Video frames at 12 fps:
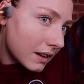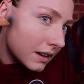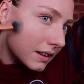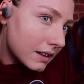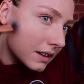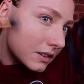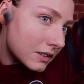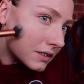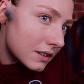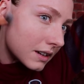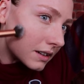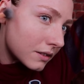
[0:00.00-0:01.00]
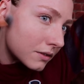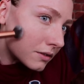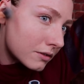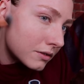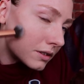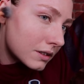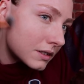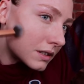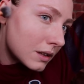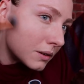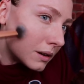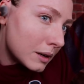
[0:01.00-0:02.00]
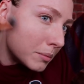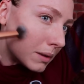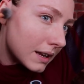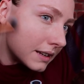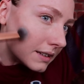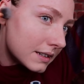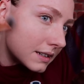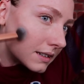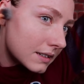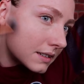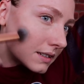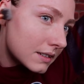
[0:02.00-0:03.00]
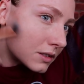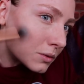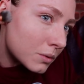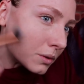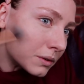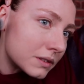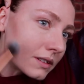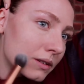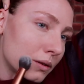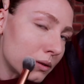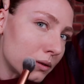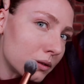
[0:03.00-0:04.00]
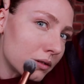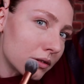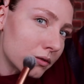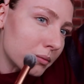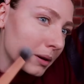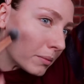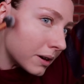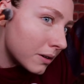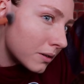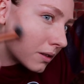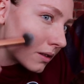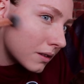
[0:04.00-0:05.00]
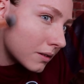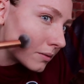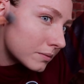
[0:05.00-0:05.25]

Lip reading: and then I just kind of slowly blend it towards the corner of my mouth.